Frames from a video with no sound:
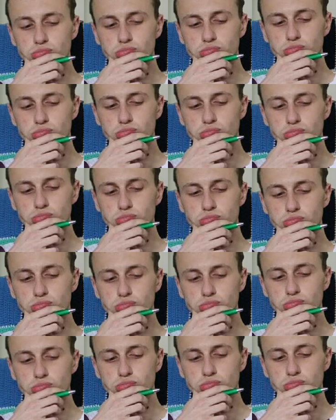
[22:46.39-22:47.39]
Now,
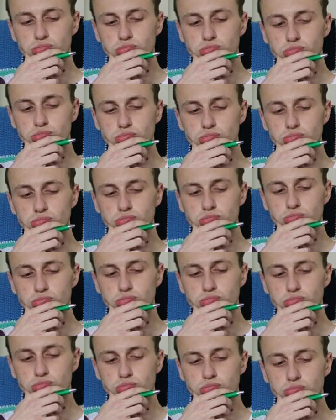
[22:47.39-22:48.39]
and I mean this,
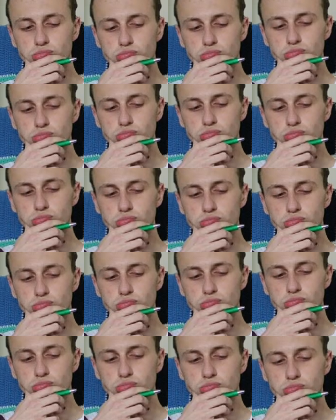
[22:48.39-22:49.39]
in the LDS
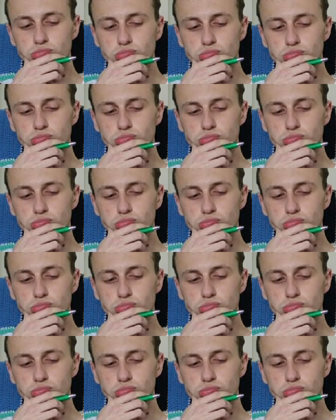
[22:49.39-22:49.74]
Church,